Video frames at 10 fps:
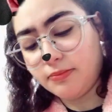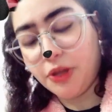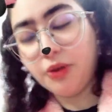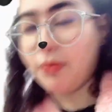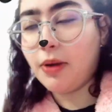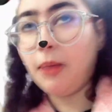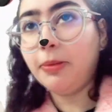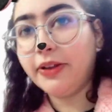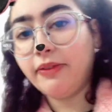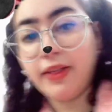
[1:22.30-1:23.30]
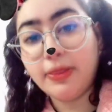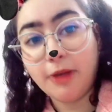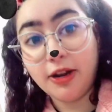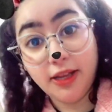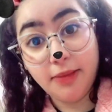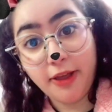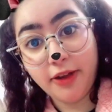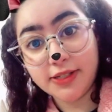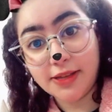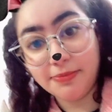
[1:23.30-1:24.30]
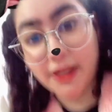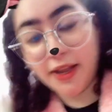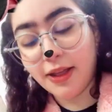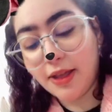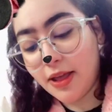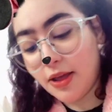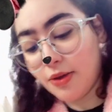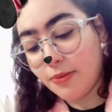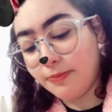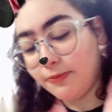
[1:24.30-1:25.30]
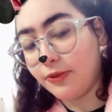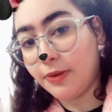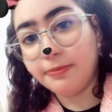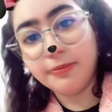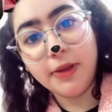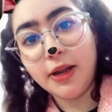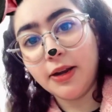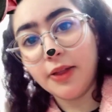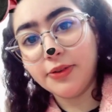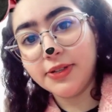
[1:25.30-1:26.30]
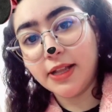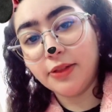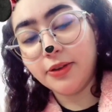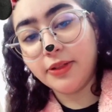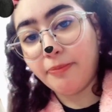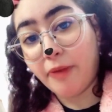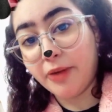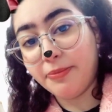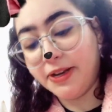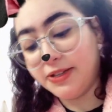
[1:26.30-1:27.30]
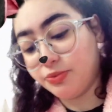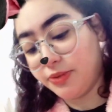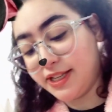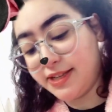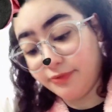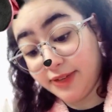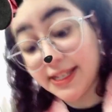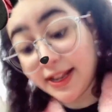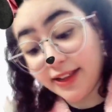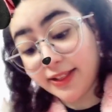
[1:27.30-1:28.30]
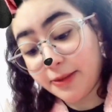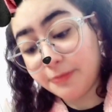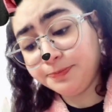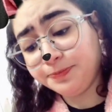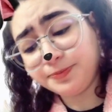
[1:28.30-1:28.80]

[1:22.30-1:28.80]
but you could probably find them on eBay or something from another seller that bought them and is re reselling them